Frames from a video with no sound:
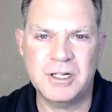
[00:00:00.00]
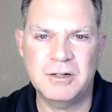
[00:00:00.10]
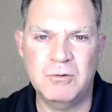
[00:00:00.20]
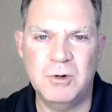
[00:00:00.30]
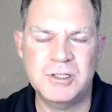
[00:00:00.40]

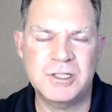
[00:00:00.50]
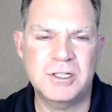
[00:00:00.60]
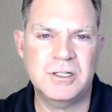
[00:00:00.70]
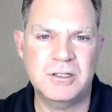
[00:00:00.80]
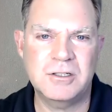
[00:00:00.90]
And it
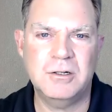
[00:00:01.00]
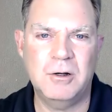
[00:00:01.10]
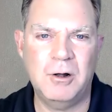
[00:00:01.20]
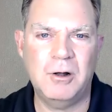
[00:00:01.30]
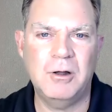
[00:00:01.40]
wasn't
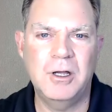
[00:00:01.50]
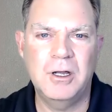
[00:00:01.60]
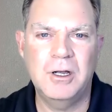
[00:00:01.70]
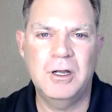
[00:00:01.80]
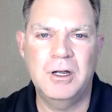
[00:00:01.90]
until
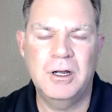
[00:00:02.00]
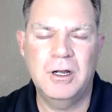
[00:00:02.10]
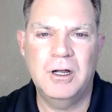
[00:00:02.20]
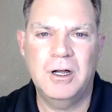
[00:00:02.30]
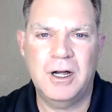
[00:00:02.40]

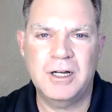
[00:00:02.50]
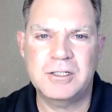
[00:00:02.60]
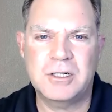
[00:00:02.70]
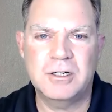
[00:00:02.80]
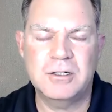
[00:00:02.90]
I
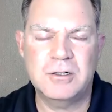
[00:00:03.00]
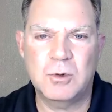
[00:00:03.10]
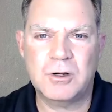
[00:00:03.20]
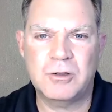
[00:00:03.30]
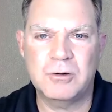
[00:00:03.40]
started to
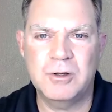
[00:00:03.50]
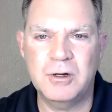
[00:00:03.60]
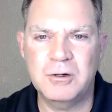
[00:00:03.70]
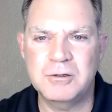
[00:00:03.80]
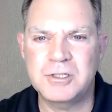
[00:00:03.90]
work through
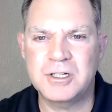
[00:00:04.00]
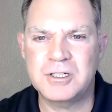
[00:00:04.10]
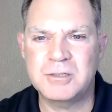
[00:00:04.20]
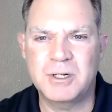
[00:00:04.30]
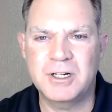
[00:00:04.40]
those and
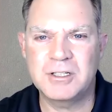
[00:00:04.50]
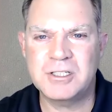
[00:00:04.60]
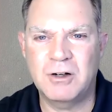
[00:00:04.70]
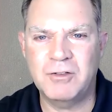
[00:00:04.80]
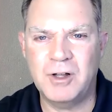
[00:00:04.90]

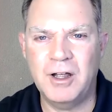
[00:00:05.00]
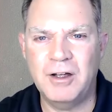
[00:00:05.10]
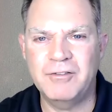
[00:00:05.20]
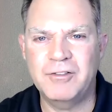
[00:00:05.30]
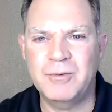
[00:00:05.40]
experience self
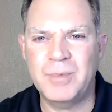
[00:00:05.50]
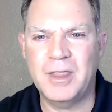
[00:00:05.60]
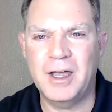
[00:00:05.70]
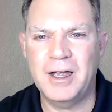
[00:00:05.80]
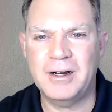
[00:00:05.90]
love
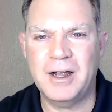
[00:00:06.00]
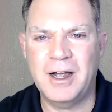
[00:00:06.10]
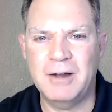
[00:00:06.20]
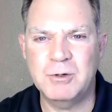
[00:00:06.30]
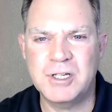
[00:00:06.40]
that
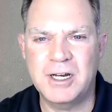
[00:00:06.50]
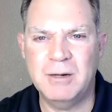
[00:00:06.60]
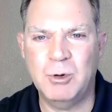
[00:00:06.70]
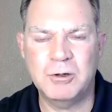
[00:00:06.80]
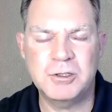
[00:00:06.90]
I was
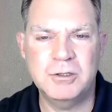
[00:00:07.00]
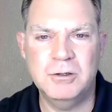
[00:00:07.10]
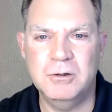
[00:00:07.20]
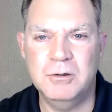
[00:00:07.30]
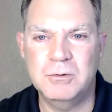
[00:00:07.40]
able
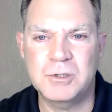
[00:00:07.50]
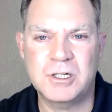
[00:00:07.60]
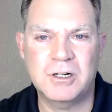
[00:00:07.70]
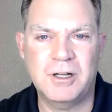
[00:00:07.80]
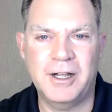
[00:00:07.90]
to
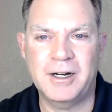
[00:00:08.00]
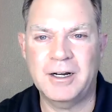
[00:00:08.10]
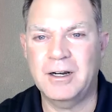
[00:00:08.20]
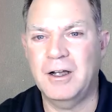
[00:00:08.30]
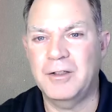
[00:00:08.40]
start
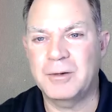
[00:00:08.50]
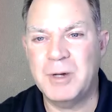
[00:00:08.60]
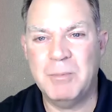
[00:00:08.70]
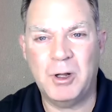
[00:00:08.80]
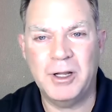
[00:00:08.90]
letting other
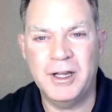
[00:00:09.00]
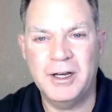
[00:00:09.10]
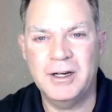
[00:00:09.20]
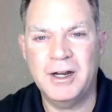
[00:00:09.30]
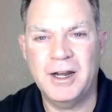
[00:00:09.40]
people
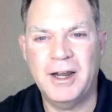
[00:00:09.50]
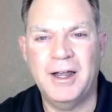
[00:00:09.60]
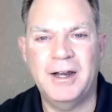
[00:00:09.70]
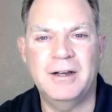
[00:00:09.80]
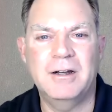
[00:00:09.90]
in
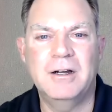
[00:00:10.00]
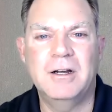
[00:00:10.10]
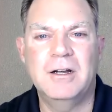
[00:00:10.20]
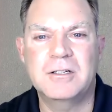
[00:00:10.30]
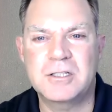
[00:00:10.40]
and
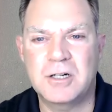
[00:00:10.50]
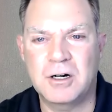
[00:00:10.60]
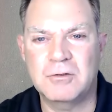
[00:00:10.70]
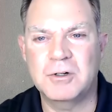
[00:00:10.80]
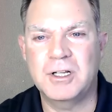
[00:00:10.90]

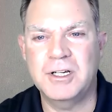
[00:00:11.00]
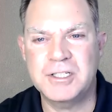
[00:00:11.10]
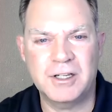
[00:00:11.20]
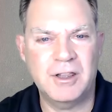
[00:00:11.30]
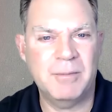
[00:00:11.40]
start
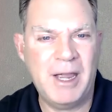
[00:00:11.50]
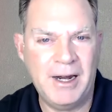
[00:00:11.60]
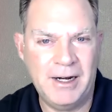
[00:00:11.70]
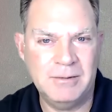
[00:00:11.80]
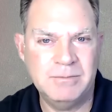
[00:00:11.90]
releasing the
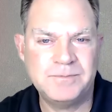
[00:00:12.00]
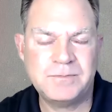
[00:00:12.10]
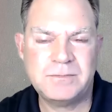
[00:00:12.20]
pain.